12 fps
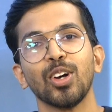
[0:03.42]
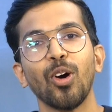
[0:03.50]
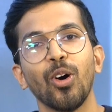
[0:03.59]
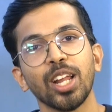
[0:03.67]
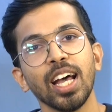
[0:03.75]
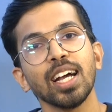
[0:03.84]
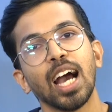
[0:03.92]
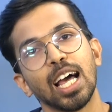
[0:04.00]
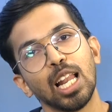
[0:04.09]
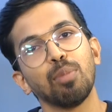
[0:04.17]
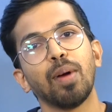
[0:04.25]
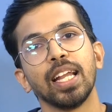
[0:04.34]
Kohrra,
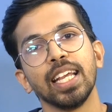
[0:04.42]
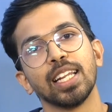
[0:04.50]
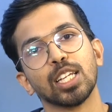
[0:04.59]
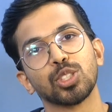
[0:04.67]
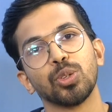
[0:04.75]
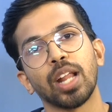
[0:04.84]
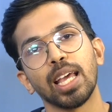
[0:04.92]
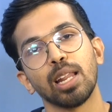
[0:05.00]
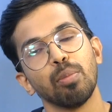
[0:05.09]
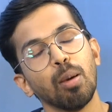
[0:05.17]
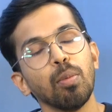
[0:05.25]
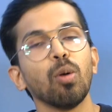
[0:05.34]
Kaala Paani and Asur. I
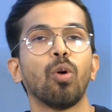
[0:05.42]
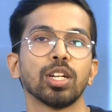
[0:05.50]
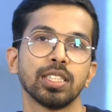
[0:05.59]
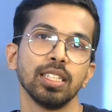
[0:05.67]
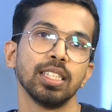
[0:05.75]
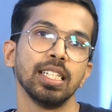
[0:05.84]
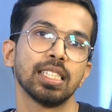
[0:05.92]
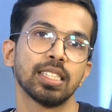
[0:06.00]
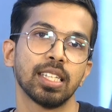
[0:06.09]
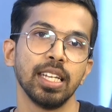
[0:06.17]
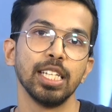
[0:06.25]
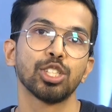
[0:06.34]
remember watching these
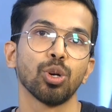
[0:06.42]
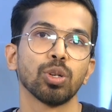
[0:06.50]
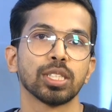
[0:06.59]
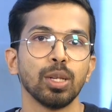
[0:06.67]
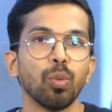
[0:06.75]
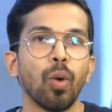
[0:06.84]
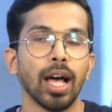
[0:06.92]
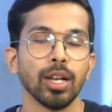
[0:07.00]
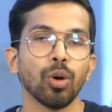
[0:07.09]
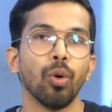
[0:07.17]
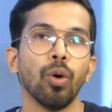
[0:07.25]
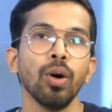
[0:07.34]
3 shows in one
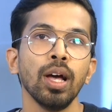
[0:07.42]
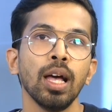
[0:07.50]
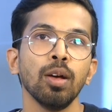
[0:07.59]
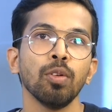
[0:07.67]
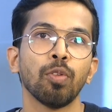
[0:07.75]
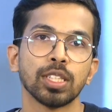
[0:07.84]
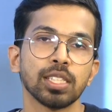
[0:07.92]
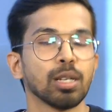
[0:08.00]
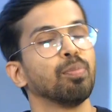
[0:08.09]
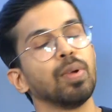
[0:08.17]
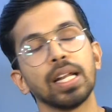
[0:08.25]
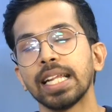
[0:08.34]
go for the
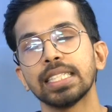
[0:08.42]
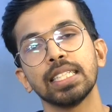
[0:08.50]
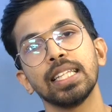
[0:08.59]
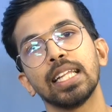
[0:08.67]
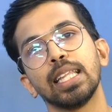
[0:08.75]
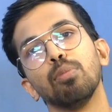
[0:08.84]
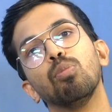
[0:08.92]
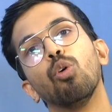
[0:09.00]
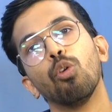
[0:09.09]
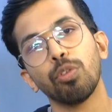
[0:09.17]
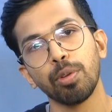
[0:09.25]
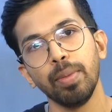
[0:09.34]
simple reason that they
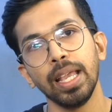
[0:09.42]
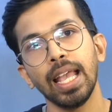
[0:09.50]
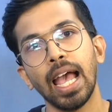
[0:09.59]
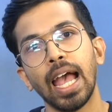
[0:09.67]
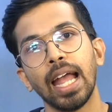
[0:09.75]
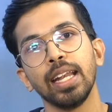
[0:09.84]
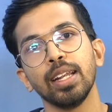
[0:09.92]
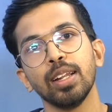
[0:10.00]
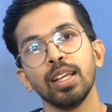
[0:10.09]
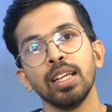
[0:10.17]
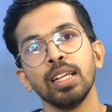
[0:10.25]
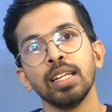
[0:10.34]
moved me and
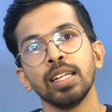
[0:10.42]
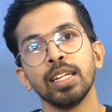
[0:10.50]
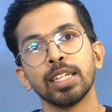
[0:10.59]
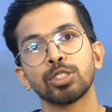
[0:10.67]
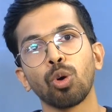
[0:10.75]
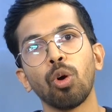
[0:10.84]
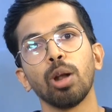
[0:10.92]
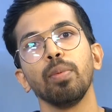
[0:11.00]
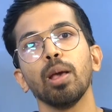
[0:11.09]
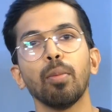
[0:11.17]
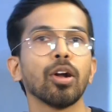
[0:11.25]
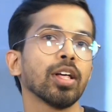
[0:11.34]
it told me
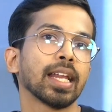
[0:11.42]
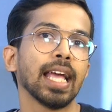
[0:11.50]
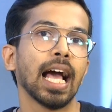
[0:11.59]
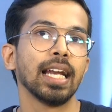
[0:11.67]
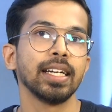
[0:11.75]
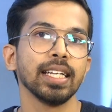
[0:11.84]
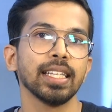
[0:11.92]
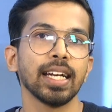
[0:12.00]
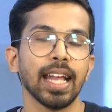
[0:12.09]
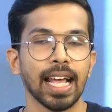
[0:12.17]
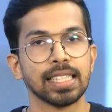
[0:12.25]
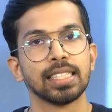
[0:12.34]
about a reality
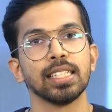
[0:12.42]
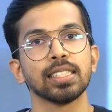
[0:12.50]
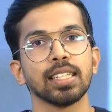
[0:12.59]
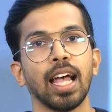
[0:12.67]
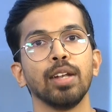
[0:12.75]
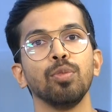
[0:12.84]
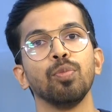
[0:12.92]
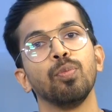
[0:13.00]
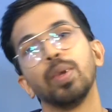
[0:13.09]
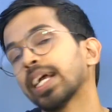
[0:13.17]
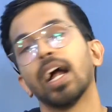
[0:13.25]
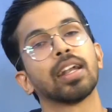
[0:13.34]
that exists and
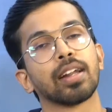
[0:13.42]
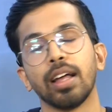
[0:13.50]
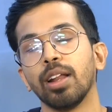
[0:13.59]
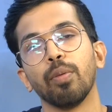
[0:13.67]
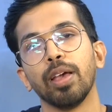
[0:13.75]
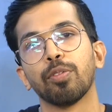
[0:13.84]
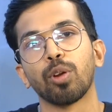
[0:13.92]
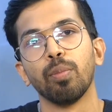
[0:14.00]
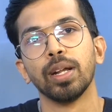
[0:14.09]
we can't run away from